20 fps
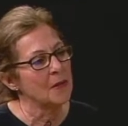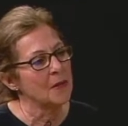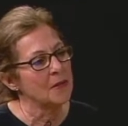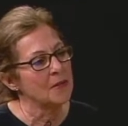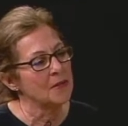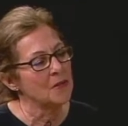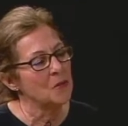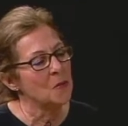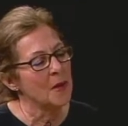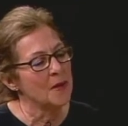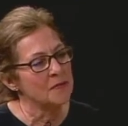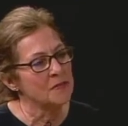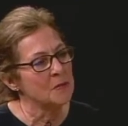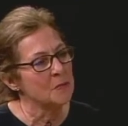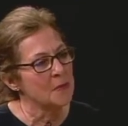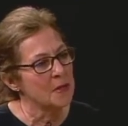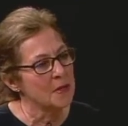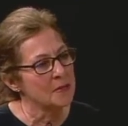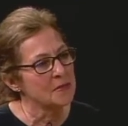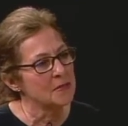I, you have
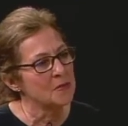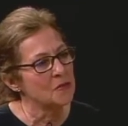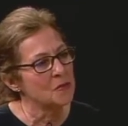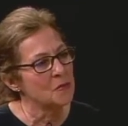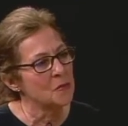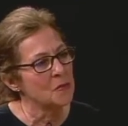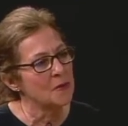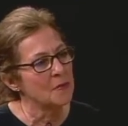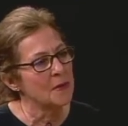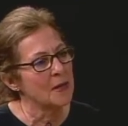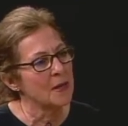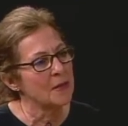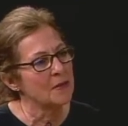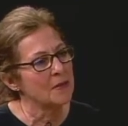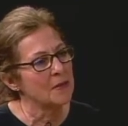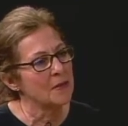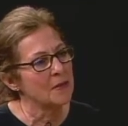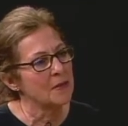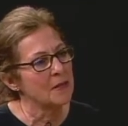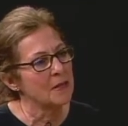some cousins who are
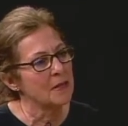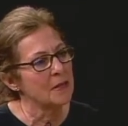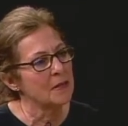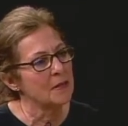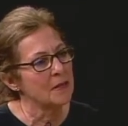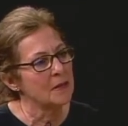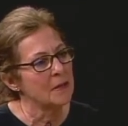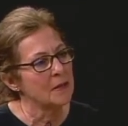around, I think. Yes,